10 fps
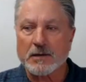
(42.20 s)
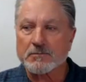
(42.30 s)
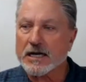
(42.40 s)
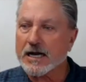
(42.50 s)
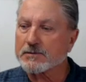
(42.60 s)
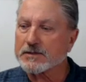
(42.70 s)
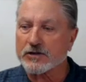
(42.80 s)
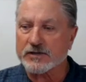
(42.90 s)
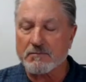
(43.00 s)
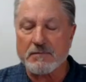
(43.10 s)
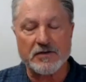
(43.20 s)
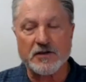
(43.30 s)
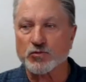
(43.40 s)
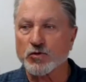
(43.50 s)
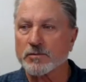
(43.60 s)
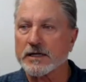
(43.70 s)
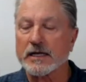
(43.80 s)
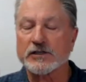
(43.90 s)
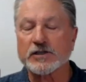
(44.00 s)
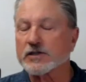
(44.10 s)
sometimes he goes, I met this
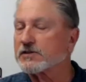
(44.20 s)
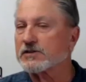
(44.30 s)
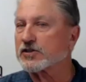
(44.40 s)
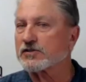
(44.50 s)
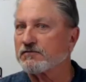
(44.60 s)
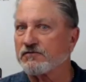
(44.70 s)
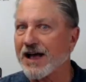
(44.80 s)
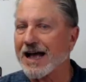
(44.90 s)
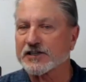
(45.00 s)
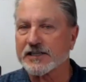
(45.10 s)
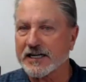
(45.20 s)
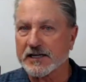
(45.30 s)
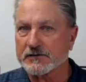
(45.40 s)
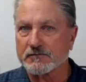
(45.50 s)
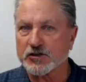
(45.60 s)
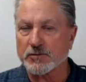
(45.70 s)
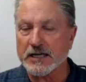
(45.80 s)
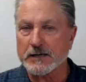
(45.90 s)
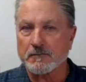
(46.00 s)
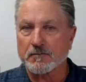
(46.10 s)
woman and she's just fascinating
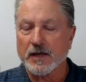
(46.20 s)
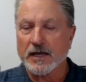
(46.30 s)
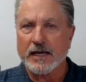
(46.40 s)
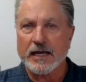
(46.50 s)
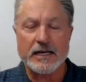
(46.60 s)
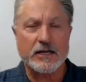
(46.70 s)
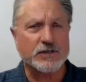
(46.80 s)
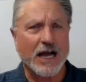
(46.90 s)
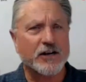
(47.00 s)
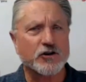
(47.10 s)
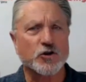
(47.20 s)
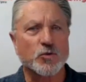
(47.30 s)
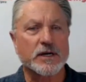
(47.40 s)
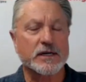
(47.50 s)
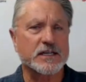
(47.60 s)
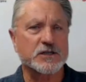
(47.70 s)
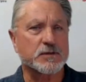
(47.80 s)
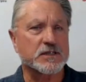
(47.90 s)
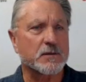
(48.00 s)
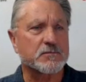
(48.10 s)
to me. And he goes, I don't know what it
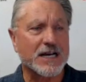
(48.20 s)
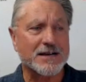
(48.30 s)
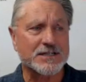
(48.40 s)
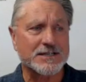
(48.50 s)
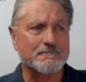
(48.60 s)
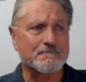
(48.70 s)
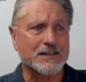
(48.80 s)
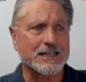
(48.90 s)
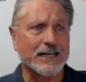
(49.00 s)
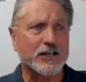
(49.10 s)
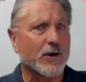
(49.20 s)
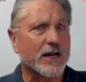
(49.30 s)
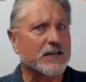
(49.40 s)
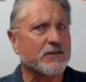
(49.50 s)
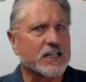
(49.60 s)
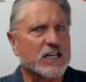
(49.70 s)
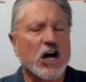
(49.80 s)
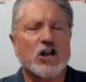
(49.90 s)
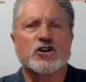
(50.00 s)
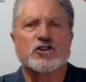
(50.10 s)
is, but sometimes, you know, even
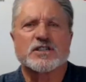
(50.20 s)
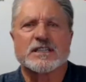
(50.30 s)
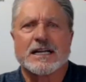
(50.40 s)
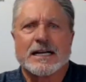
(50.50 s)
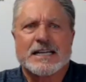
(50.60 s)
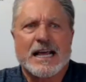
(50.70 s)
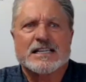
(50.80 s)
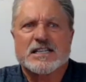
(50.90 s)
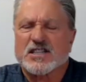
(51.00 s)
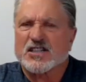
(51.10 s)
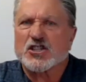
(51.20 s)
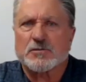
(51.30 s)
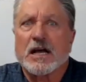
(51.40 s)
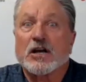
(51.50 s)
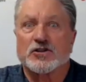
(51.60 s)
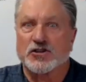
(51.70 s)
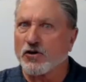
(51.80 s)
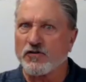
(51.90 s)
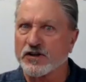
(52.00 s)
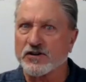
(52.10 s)
colors and tastes and smell
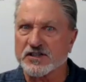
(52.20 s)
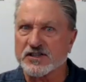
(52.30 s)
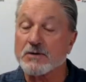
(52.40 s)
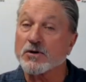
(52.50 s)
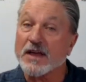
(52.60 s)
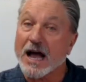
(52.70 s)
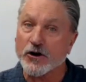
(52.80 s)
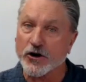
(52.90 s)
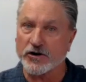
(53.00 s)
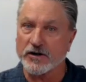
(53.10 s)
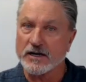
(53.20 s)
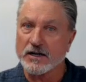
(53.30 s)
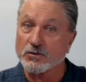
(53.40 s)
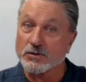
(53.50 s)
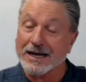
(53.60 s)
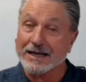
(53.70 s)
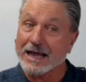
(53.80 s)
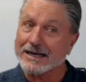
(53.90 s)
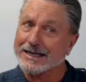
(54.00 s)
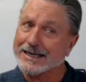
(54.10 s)
don't feel the same without her. When I,
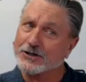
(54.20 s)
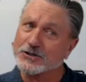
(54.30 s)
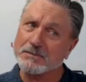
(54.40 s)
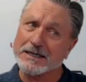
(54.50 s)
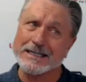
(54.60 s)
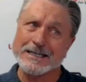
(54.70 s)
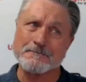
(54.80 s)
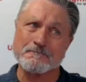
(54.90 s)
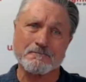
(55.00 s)
and he goes, But